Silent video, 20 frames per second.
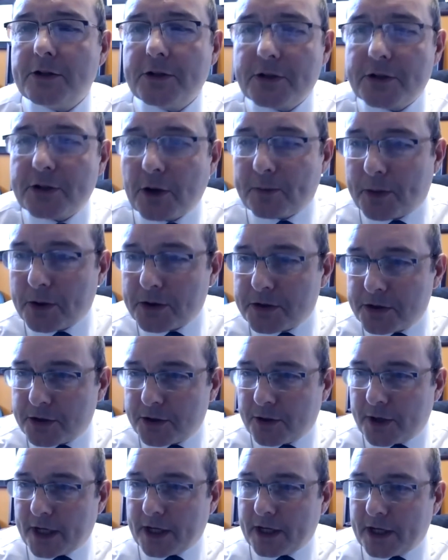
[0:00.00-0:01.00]
So a person
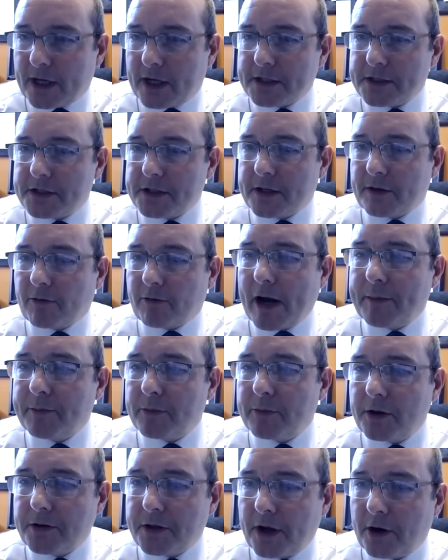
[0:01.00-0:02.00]
doing a
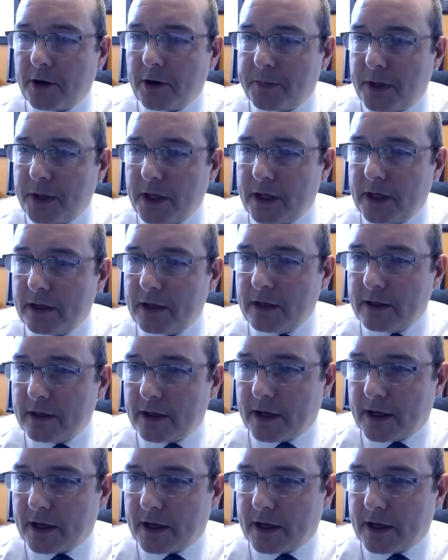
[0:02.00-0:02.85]
scrambler therapy,